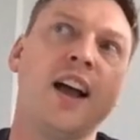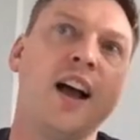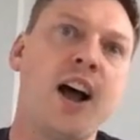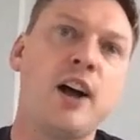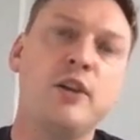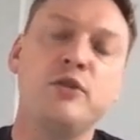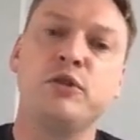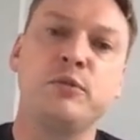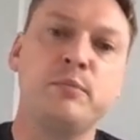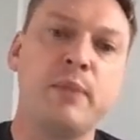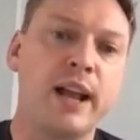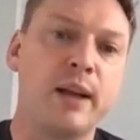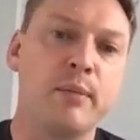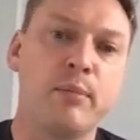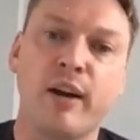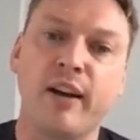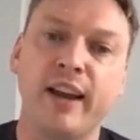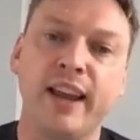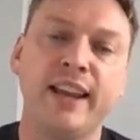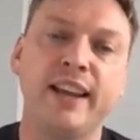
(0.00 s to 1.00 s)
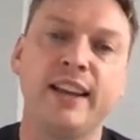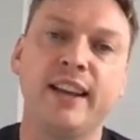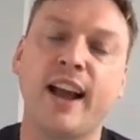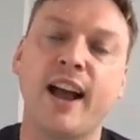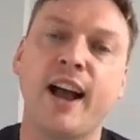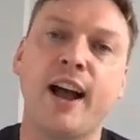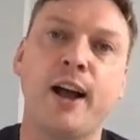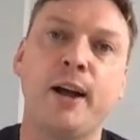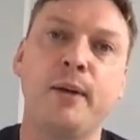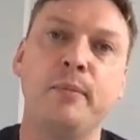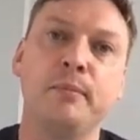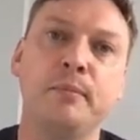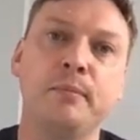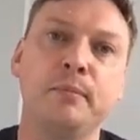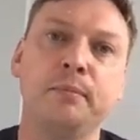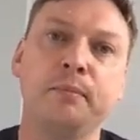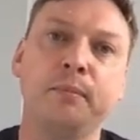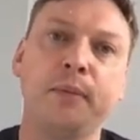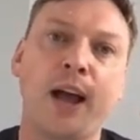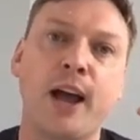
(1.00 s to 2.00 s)
100 megabyte
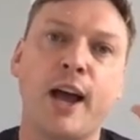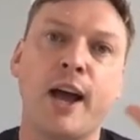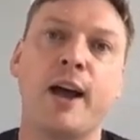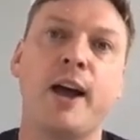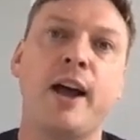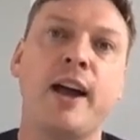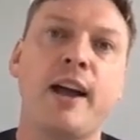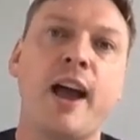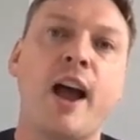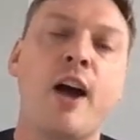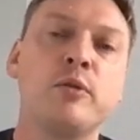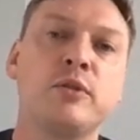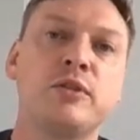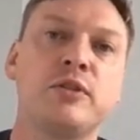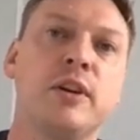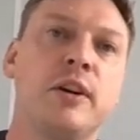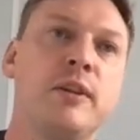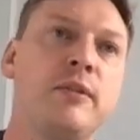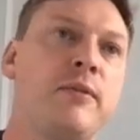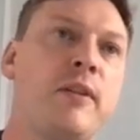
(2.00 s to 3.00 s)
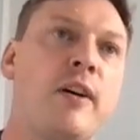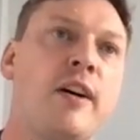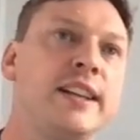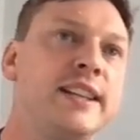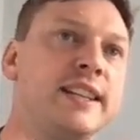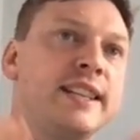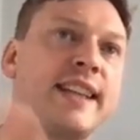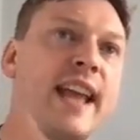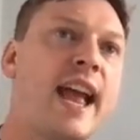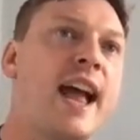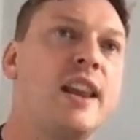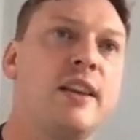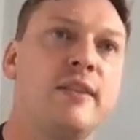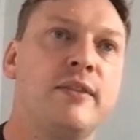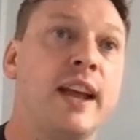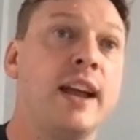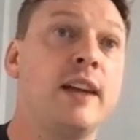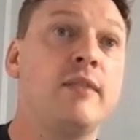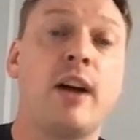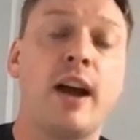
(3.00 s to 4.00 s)
ultra fine scan of
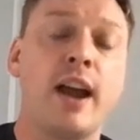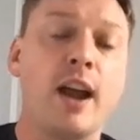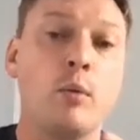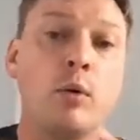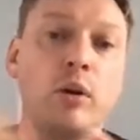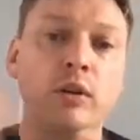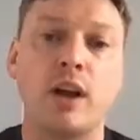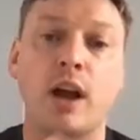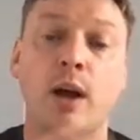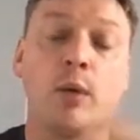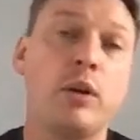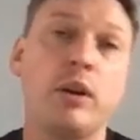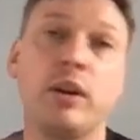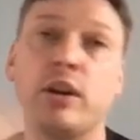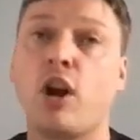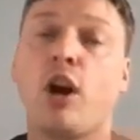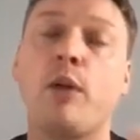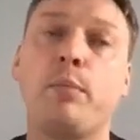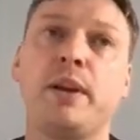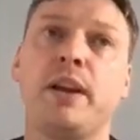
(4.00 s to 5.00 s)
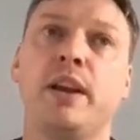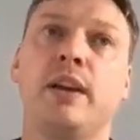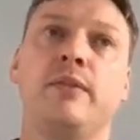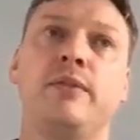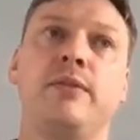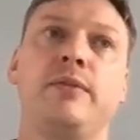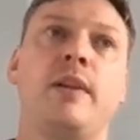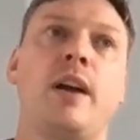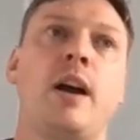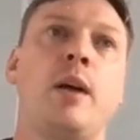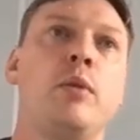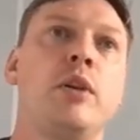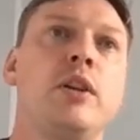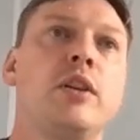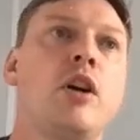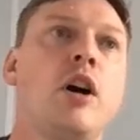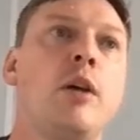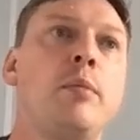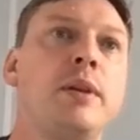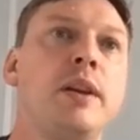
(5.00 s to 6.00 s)
it. Right? I want a copy of
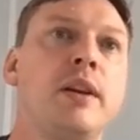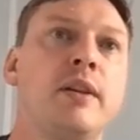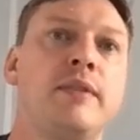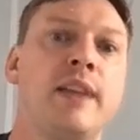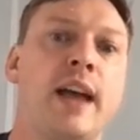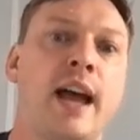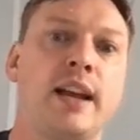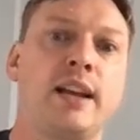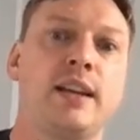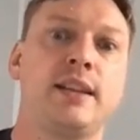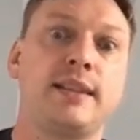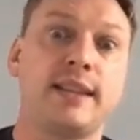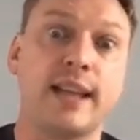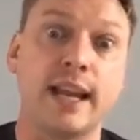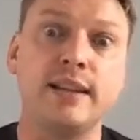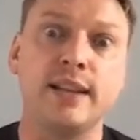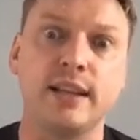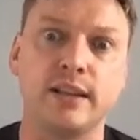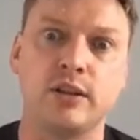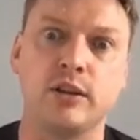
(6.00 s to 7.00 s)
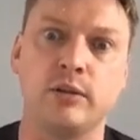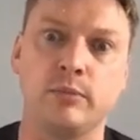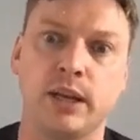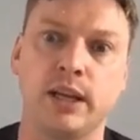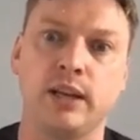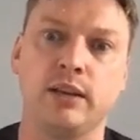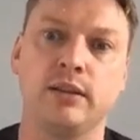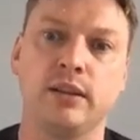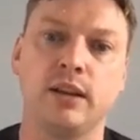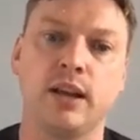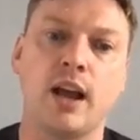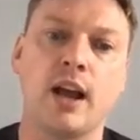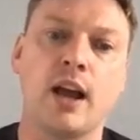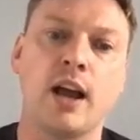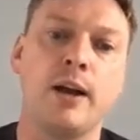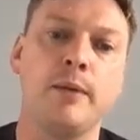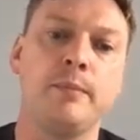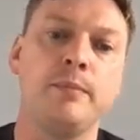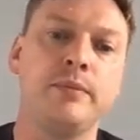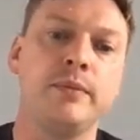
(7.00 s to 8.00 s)
that. Send it to
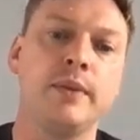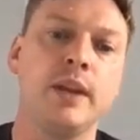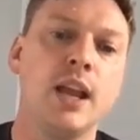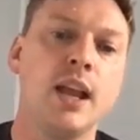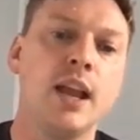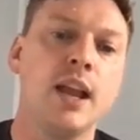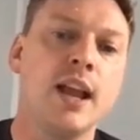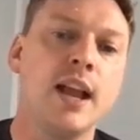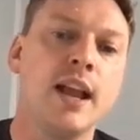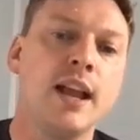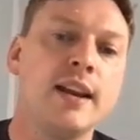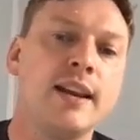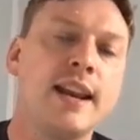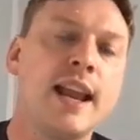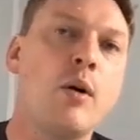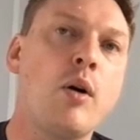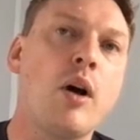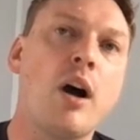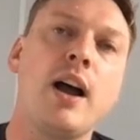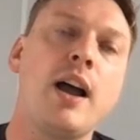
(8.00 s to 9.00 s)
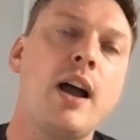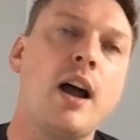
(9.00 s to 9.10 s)
me. Now,